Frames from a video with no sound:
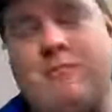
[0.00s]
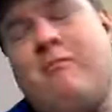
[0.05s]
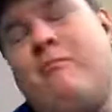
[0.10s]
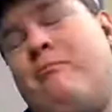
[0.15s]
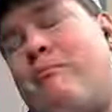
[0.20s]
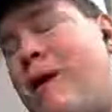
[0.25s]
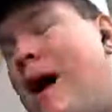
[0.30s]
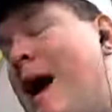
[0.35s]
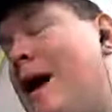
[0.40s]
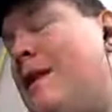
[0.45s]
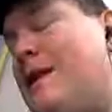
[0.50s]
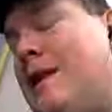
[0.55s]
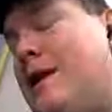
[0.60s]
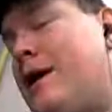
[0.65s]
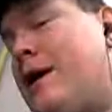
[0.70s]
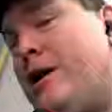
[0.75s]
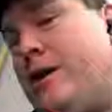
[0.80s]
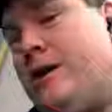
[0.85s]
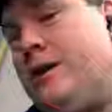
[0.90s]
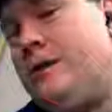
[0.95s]
Buy
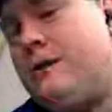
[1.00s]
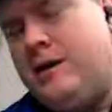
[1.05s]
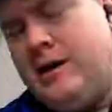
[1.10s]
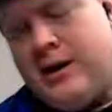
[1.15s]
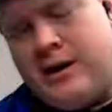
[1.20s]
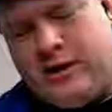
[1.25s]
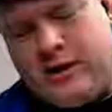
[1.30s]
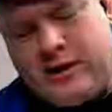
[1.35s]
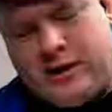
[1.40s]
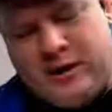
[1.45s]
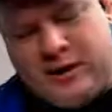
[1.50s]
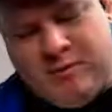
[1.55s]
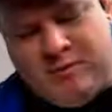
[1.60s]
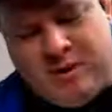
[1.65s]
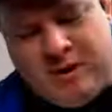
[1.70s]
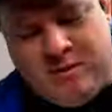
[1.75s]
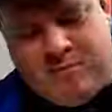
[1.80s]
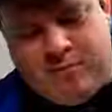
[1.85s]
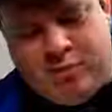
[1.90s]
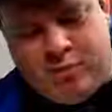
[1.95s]
liquor. Liquor could
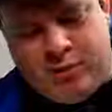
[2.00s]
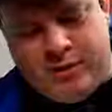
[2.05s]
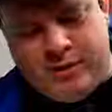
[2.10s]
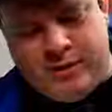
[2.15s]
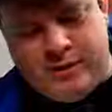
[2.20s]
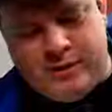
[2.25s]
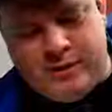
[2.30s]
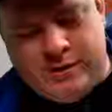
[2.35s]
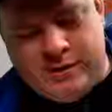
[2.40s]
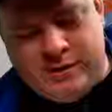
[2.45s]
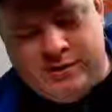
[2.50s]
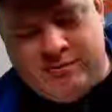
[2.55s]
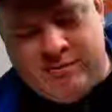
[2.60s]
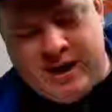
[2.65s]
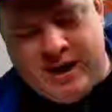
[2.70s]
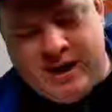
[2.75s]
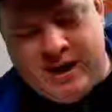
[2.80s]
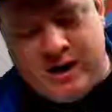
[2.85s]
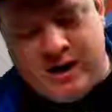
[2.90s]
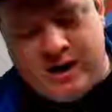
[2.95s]
be important,
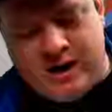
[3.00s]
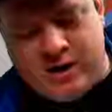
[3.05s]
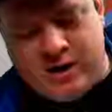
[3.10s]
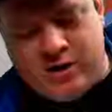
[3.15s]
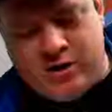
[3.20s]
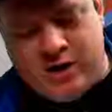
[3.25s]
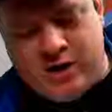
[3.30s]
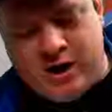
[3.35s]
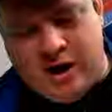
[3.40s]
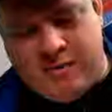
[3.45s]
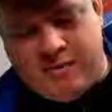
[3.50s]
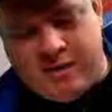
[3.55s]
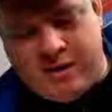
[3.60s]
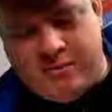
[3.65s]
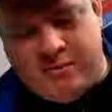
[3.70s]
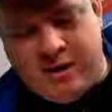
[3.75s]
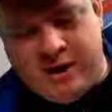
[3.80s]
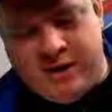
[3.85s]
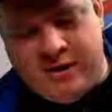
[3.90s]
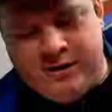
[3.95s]
depending. A good couple of
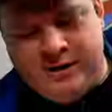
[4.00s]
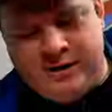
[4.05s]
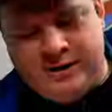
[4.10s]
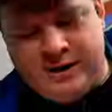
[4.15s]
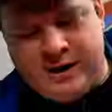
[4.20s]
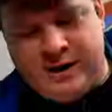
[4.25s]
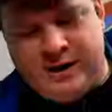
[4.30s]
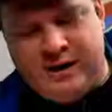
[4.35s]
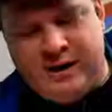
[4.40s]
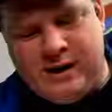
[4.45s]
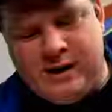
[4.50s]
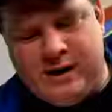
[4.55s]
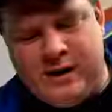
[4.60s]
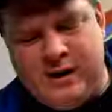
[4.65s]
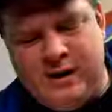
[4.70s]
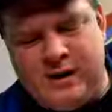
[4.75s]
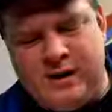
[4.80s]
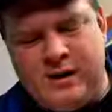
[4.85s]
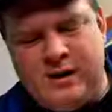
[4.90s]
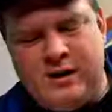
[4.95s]
beers, and there
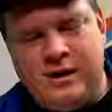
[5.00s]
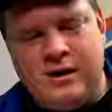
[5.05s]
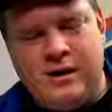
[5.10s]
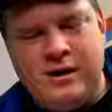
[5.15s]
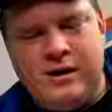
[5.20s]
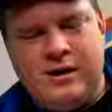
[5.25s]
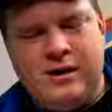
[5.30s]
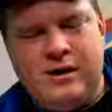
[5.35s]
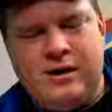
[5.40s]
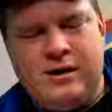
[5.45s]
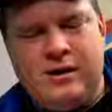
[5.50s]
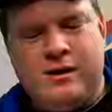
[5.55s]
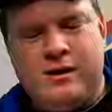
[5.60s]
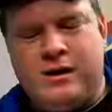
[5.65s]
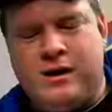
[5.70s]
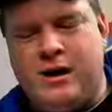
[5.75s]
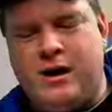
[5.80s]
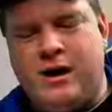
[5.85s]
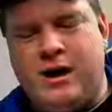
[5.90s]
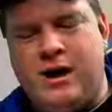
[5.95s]

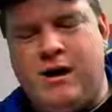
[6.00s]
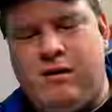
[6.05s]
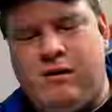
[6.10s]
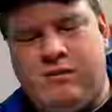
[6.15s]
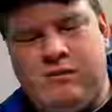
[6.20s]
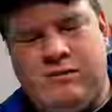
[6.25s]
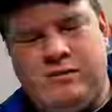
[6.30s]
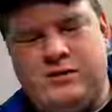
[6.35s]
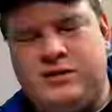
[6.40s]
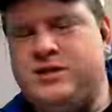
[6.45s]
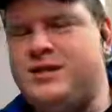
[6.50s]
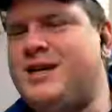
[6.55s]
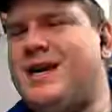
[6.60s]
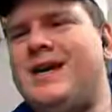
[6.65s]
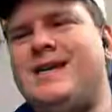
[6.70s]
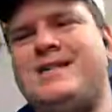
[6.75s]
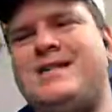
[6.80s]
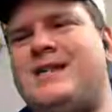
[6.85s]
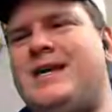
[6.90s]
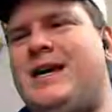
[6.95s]
you go. Just in
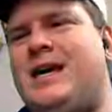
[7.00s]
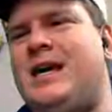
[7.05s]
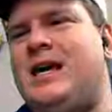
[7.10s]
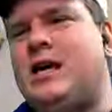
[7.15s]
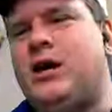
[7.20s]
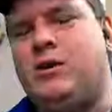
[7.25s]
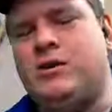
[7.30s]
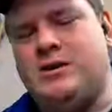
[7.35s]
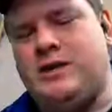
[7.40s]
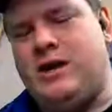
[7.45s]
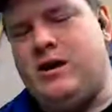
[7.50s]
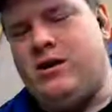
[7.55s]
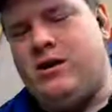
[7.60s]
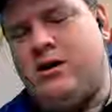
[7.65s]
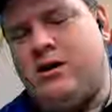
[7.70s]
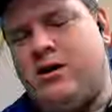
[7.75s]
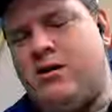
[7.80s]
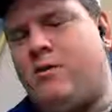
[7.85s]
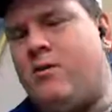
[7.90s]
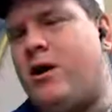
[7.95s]
case the heat goes out.
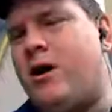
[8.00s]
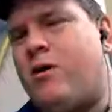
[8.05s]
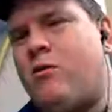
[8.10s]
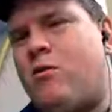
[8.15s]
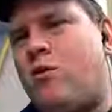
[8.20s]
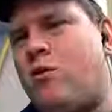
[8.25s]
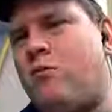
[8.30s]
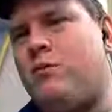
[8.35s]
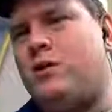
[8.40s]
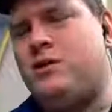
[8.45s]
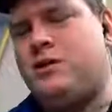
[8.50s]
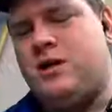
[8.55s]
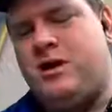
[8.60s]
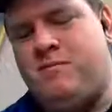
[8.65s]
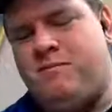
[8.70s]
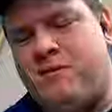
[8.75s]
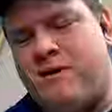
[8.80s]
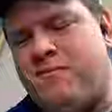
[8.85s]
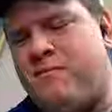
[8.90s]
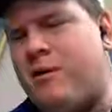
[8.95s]
You're going to want to warm
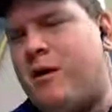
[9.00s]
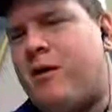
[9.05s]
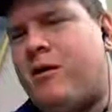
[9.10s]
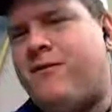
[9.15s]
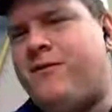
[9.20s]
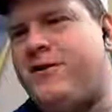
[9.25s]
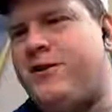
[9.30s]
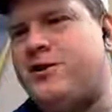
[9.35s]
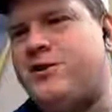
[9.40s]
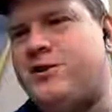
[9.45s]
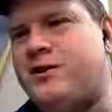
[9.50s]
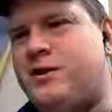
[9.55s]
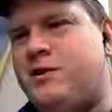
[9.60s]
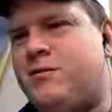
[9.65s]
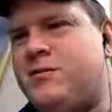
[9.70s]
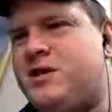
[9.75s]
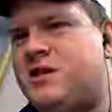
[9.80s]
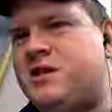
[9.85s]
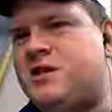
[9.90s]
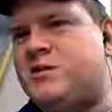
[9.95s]
yourself up artificially
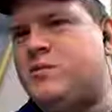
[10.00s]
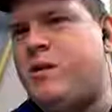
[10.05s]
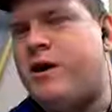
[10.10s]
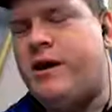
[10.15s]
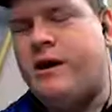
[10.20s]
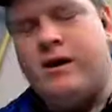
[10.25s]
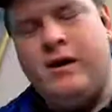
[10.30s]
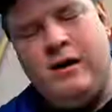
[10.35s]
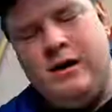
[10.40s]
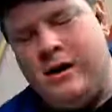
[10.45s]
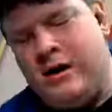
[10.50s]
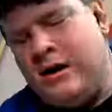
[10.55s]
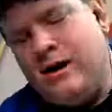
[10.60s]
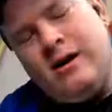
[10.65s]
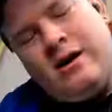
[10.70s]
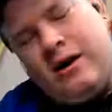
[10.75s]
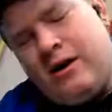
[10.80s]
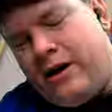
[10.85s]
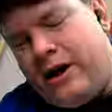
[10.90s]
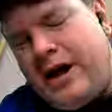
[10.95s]
with the sweater.
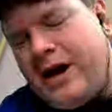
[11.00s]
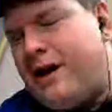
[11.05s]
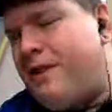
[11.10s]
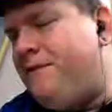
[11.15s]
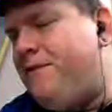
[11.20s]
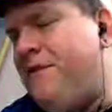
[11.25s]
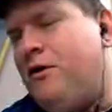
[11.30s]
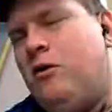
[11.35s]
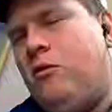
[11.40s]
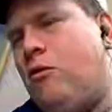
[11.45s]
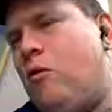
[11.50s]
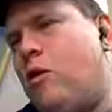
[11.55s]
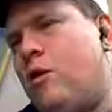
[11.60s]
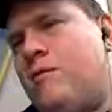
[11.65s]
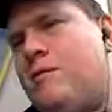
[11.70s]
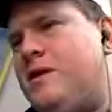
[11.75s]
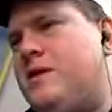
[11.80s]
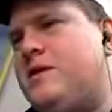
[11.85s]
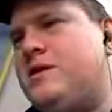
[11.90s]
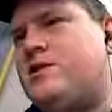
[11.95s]
You're not going to feel warm
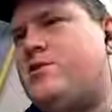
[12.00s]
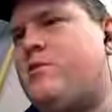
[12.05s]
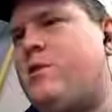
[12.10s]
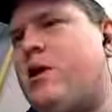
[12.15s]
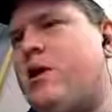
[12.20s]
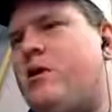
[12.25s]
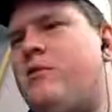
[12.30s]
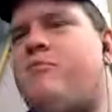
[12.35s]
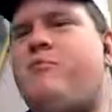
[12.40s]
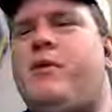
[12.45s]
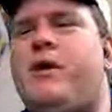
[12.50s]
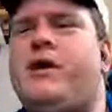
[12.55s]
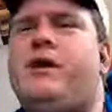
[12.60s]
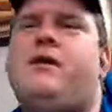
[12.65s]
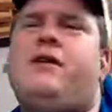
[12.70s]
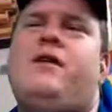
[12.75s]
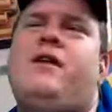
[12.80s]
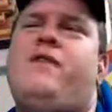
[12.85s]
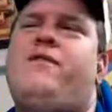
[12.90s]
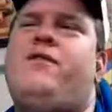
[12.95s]
in the sweater, but
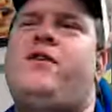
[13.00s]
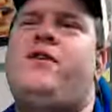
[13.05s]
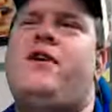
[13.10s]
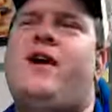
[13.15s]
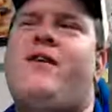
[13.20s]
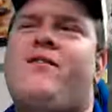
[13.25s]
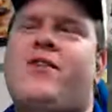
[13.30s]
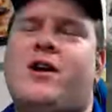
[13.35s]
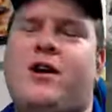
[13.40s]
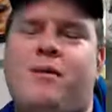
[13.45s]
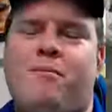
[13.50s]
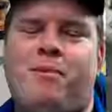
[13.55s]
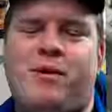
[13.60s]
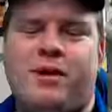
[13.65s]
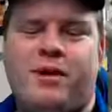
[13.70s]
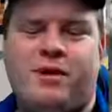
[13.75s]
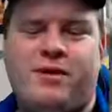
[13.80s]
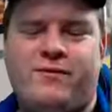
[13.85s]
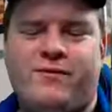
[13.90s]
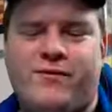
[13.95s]
if you have a couple
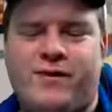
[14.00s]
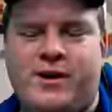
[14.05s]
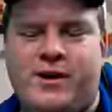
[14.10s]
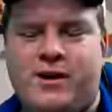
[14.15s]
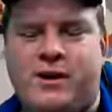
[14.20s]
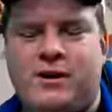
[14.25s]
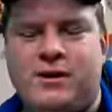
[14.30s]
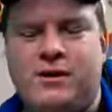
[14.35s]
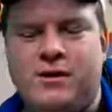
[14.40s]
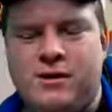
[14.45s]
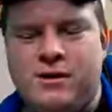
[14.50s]
of